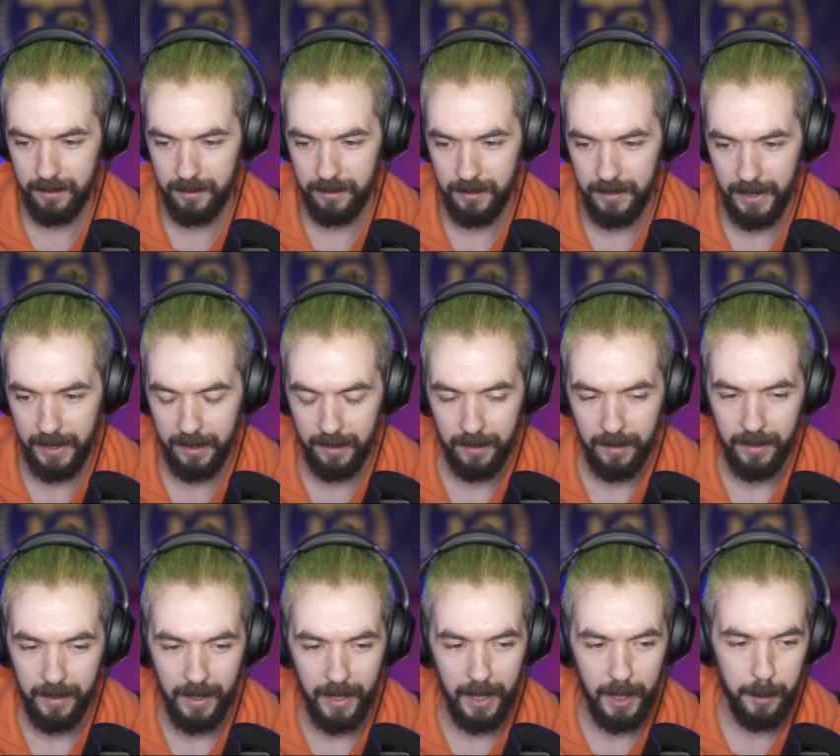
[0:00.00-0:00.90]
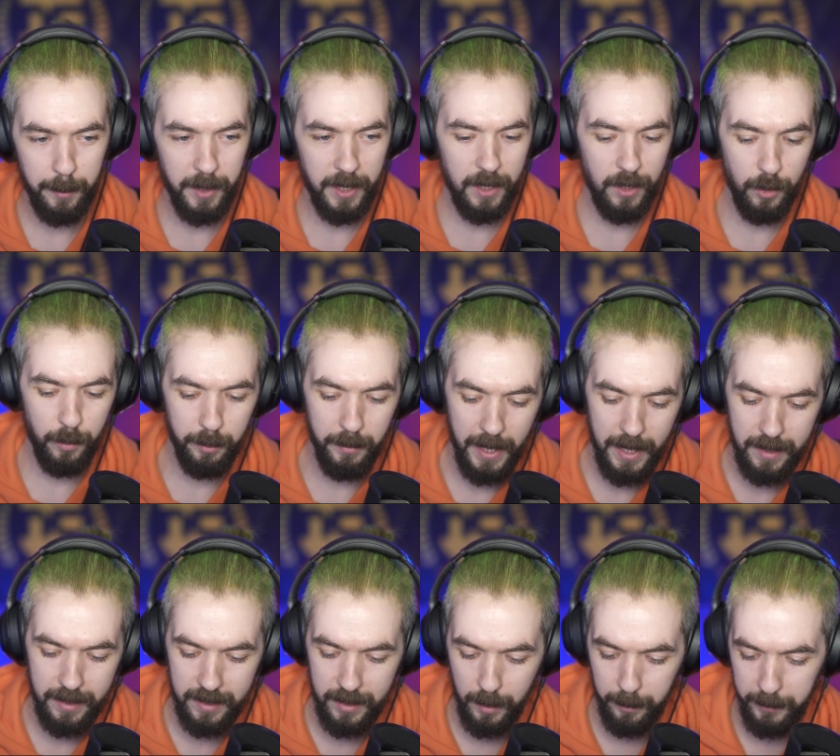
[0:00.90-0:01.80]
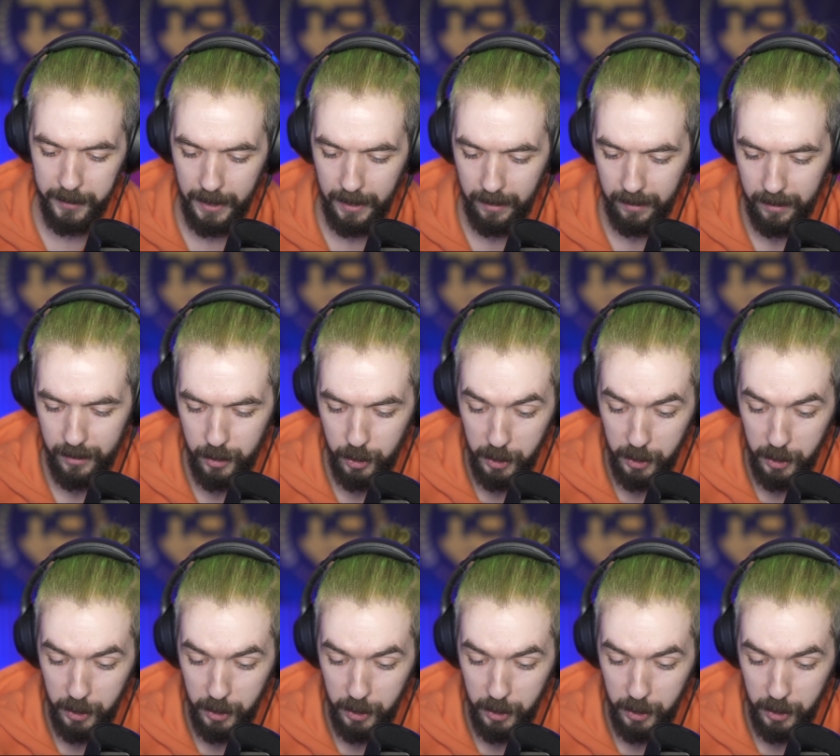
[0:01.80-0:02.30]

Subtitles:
Like anybody who makes something